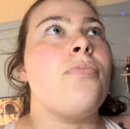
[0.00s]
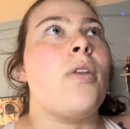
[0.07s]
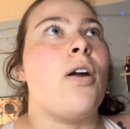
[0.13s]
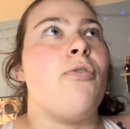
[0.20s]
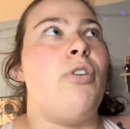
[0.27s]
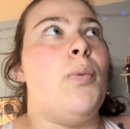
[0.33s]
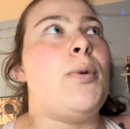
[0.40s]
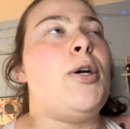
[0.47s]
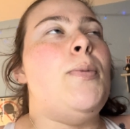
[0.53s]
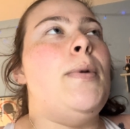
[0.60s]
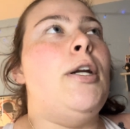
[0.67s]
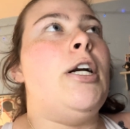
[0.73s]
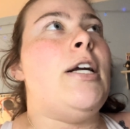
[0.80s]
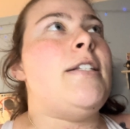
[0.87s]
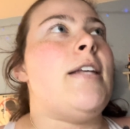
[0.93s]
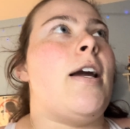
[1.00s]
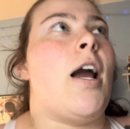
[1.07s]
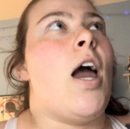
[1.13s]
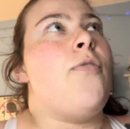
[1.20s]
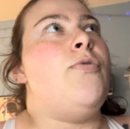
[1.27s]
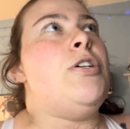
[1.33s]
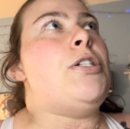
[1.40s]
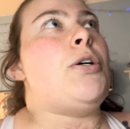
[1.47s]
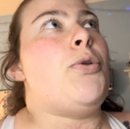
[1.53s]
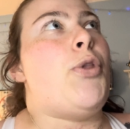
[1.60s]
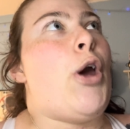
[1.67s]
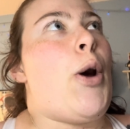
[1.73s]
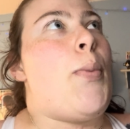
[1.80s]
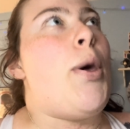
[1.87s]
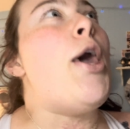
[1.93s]
from community saying I had physical
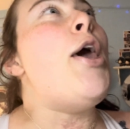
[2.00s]
therapy.